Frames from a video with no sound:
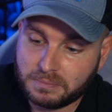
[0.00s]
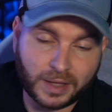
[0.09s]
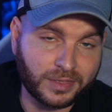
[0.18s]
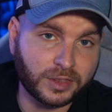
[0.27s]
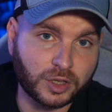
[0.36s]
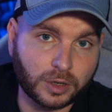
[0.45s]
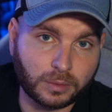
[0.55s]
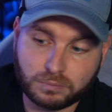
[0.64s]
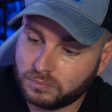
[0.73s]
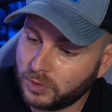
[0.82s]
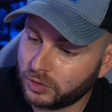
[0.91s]
I think they're
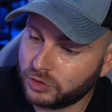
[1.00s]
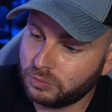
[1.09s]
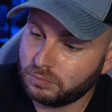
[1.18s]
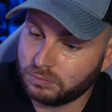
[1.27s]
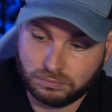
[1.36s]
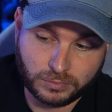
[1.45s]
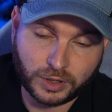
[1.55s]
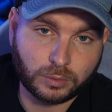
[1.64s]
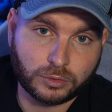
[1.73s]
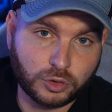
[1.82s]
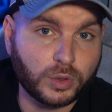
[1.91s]

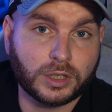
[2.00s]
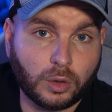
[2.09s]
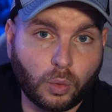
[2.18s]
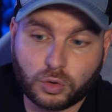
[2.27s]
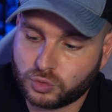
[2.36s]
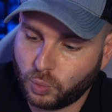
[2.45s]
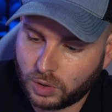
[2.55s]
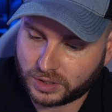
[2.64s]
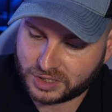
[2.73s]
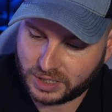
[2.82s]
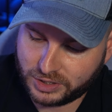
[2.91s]
doing the Lord's
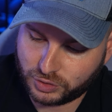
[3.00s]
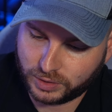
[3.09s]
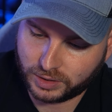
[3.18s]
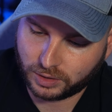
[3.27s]
work essentially.